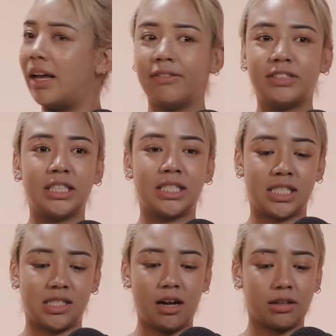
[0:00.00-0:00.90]
like if she's
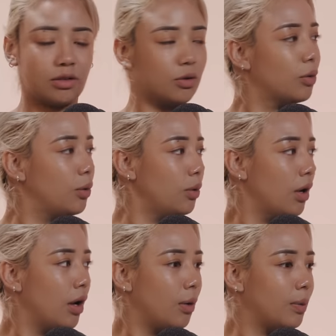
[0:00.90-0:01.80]
stuck through
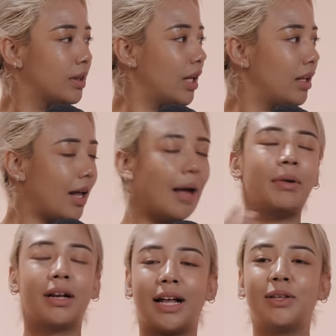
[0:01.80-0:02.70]
with it,
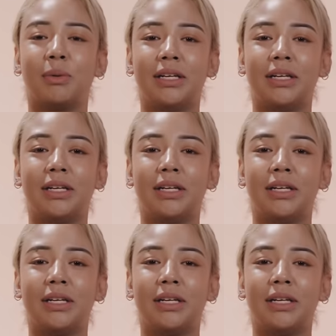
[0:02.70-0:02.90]
I'm inclined to